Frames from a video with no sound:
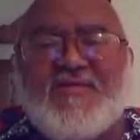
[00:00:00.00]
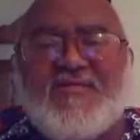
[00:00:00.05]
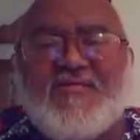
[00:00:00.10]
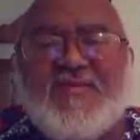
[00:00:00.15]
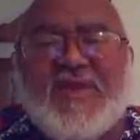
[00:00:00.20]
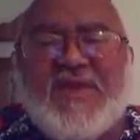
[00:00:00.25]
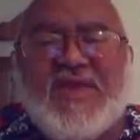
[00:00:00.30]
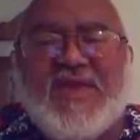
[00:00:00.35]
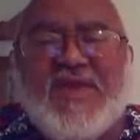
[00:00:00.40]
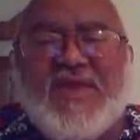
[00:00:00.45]

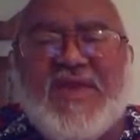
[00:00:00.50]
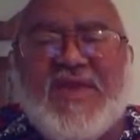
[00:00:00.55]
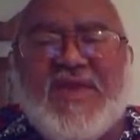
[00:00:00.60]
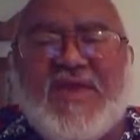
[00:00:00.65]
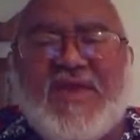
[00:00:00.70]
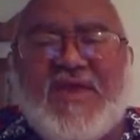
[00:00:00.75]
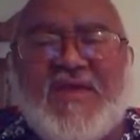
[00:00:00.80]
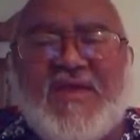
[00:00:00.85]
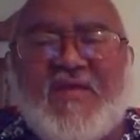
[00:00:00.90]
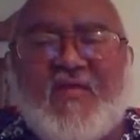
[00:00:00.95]

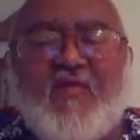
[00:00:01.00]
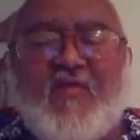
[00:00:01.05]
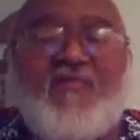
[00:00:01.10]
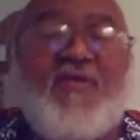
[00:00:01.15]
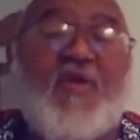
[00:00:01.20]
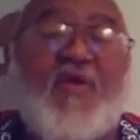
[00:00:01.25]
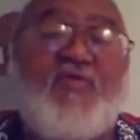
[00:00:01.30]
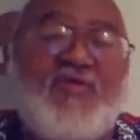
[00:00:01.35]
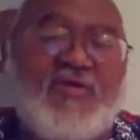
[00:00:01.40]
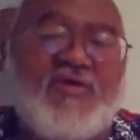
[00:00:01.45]
be
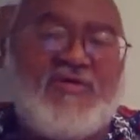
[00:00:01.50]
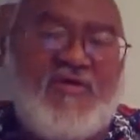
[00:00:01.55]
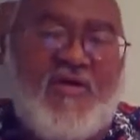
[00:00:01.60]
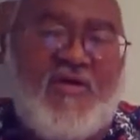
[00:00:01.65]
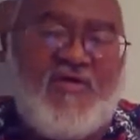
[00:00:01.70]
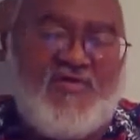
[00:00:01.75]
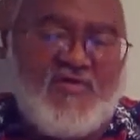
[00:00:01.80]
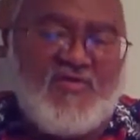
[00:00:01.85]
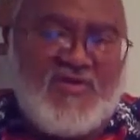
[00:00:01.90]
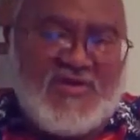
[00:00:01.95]
offloaded
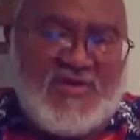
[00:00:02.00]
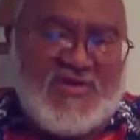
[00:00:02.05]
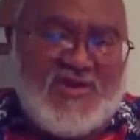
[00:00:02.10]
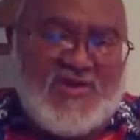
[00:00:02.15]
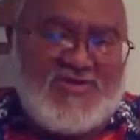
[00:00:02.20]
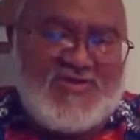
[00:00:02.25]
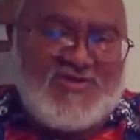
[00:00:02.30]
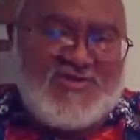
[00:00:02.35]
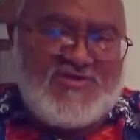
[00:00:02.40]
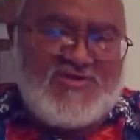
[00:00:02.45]
onto the
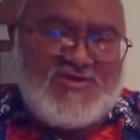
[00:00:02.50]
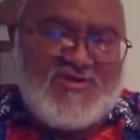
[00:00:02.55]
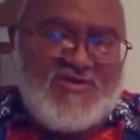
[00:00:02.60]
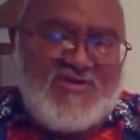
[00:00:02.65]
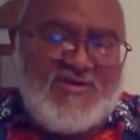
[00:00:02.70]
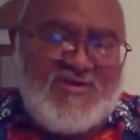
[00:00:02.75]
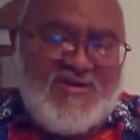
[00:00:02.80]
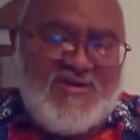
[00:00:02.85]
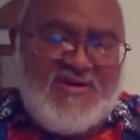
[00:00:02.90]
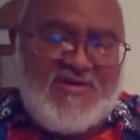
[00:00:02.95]
teachers.
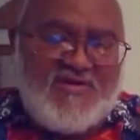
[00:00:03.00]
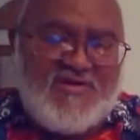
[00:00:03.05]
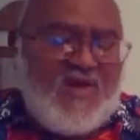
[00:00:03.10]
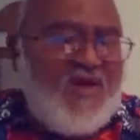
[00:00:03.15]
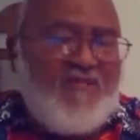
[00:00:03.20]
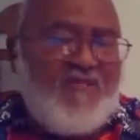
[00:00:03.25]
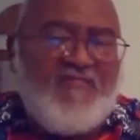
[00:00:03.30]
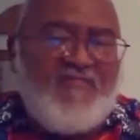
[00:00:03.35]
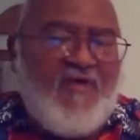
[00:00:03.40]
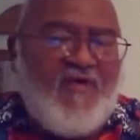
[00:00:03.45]
They
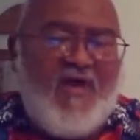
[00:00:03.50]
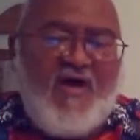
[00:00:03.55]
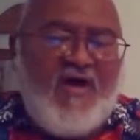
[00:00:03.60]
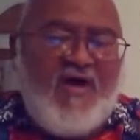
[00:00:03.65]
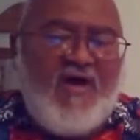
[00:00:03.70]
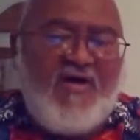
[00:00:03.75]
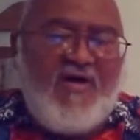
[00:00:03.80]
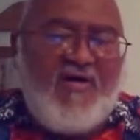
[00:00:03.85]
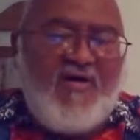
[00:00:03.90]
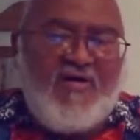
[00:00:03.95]
are
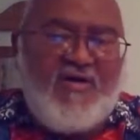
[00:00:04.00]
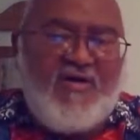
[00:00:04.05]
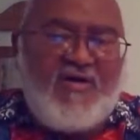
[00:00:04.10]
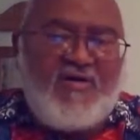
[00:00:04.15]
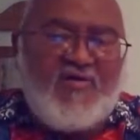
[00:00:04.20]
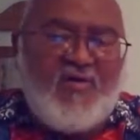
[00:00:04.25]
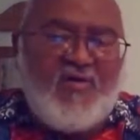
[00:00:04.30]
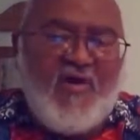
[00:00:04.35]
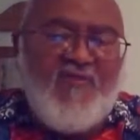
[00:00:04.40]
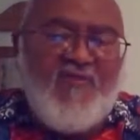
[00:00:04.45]
far
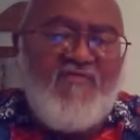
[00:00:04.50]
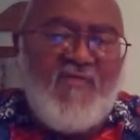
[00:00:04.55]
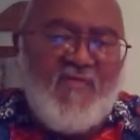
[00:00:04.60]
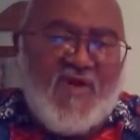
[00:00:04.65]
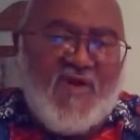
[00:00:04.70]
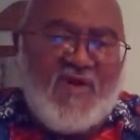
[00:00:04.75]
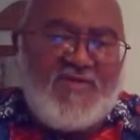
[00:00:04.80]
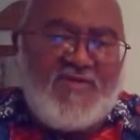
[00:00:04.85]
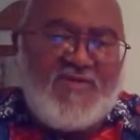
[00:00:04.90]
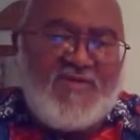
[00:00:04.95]
too
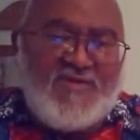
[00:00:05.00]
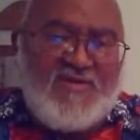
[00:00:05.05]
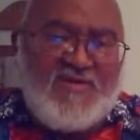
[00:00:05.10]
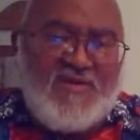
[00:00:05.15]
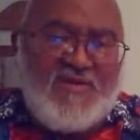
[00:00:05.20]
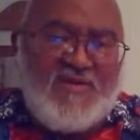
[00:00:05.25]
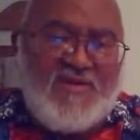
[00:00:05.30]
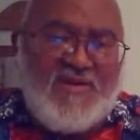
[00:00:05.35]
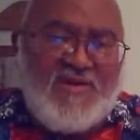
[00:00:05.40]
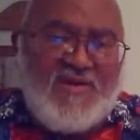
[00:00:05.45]
overworked
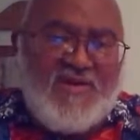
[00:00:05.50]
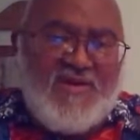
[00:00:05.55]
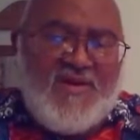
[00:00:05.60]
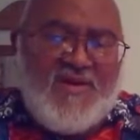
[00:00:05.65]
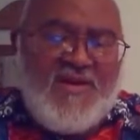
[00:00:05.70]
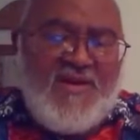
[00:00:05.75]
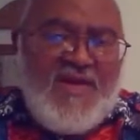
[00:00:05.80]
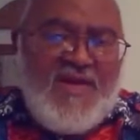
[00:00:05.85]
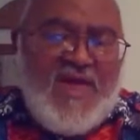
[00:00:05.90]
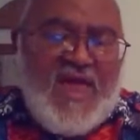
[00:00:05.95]

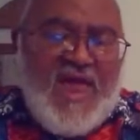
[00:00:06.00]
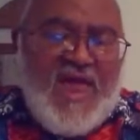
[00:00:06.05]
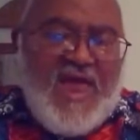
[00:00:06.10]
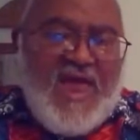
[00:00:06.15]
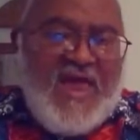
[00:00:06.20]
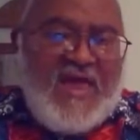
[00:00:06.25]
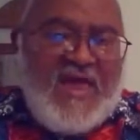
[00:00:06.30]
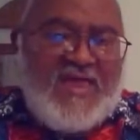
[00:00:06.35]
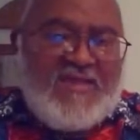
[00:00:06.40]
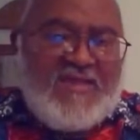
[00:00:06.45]

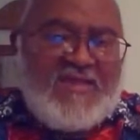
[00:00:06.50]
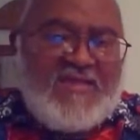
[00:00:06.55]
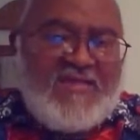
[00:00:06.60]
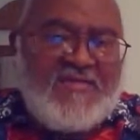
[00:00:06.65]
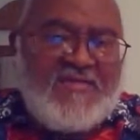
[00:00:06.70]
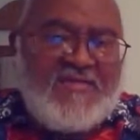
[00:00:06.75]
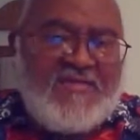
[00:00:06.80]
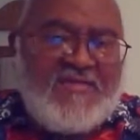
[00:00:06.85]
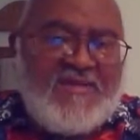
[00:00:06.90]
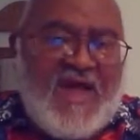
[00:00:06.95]

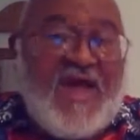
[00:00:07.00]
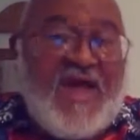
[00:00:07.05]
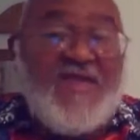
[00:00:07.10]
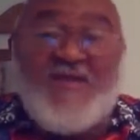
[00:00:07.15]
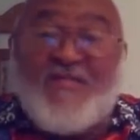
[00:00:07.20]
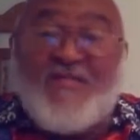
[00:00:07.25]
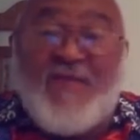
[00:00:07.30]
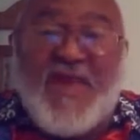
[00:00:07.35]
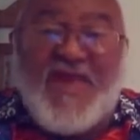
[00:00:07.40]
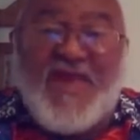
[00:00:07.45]
and
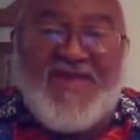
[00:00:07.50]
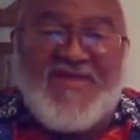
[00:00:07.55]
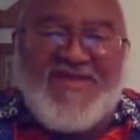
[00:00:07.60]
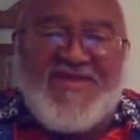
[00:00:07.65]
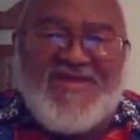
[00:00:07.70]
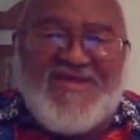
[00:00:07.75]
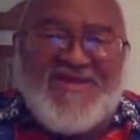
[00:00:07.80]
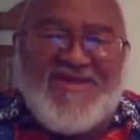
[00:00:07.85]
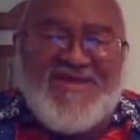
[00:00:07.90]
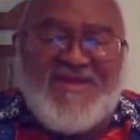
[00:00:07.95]
underpaid.
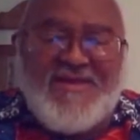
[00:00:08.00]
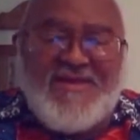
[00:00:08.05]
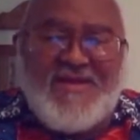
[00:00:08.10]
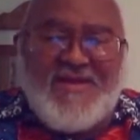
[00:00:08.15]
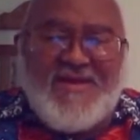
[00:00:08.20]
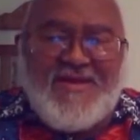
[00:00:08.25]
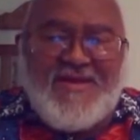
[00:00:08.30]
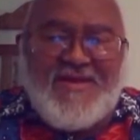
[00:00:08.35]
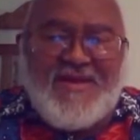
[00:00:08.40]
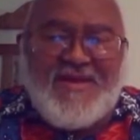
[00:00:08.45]

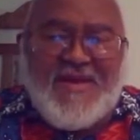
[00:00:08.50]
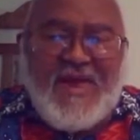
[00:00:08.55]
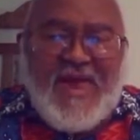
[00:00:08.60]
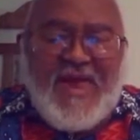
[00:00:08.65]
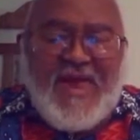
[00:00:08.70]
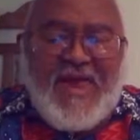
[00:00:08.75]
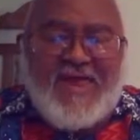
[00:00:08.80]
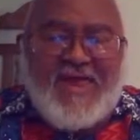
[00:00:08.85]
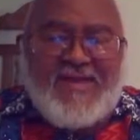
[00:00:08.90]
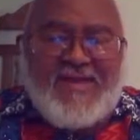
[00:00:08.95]

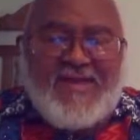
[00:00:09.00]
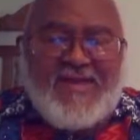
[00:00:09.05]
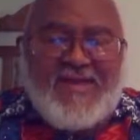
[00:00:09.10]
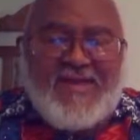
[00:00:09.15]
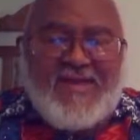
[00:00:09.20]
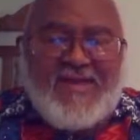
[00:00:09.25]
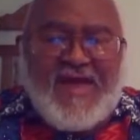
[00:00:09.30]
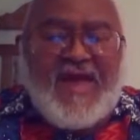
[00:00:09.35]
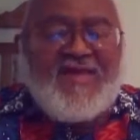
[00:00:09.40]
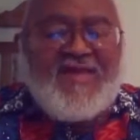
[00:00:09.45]
And
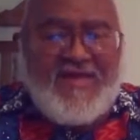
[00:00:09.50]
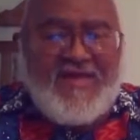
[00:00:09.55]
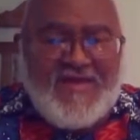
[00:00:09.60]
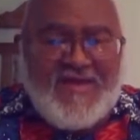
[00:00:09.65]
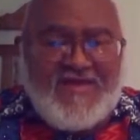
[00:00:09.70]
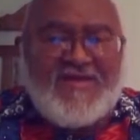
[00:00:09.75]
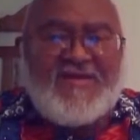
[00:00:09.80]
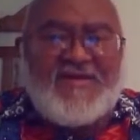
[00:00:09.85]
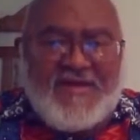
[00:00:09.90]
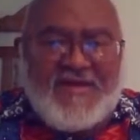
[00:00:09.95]
I
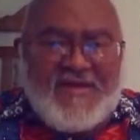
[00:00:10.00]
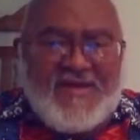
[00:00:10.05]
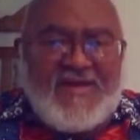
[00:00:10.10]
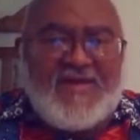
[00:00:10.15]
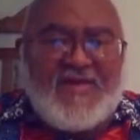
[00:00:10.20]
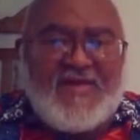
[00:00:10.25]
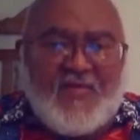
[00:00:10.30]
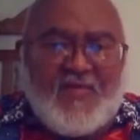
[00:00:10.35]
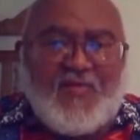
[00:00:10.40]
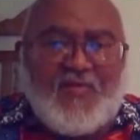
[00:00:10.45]
think
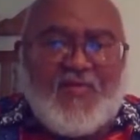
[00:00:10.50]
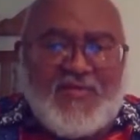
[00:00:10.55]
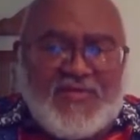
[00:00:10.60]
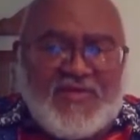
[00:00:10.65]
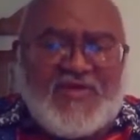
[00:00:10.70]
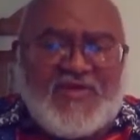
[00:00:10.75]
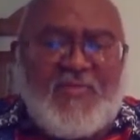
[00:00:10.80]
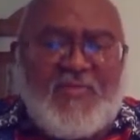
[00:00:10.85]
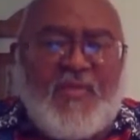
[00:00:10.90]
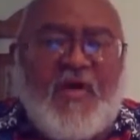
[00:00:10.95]
the
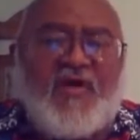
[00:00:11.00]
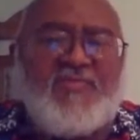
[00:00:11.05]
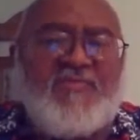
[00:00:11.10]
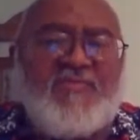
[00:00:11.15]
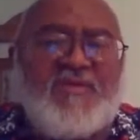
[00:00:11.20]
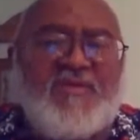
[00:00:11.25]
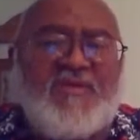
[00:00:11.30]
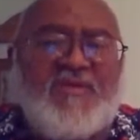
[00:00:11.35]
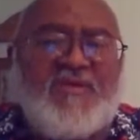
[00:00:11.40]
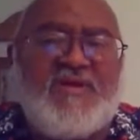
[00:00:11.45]

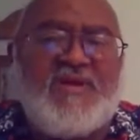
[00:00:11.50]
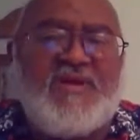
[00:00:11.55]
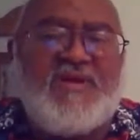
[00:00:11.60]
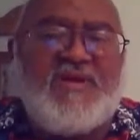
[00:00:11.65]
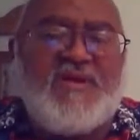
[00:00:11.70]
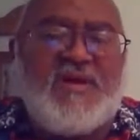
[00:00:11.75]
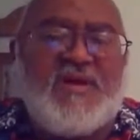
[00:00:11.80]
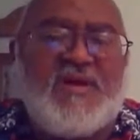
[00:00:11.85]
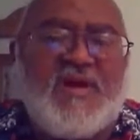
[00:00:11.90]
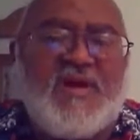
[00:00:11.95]
department
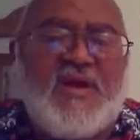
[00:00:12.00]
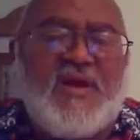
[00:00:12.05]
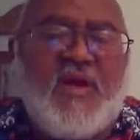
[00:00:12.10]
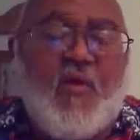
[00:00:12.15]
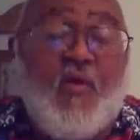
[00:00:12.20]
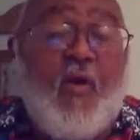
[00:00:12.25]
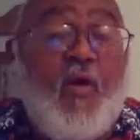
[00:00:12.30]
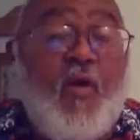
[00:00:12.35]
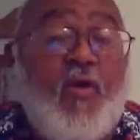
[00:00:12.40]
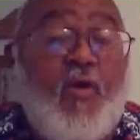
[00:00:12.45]

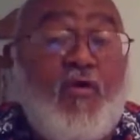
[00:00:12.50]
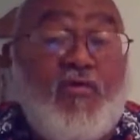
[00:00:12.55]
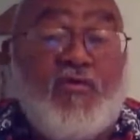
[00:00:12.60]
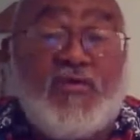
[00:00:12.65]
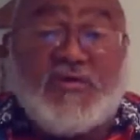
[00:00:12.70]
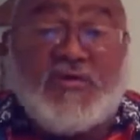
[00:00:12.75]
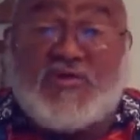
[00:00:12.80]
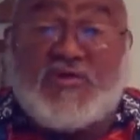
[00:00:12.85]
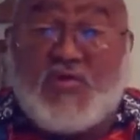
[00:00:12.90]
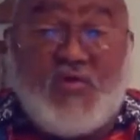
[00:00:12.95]
or
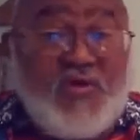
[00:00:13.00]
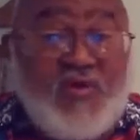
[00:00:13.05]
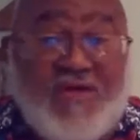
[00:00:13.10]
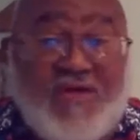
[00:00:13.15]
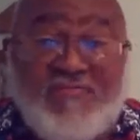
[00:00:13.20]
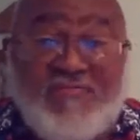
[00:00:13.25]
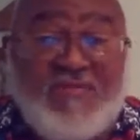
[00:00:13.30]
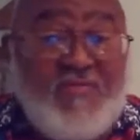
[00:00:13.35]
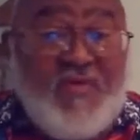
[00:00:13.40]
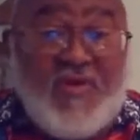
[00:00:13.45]
the school
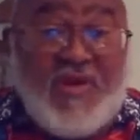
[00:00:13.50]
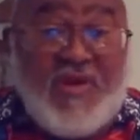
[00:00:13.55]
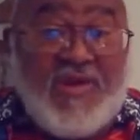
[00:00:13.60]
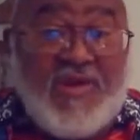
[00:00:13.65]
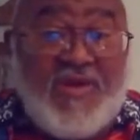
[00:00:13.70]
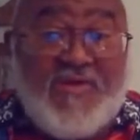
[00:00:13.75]
governing body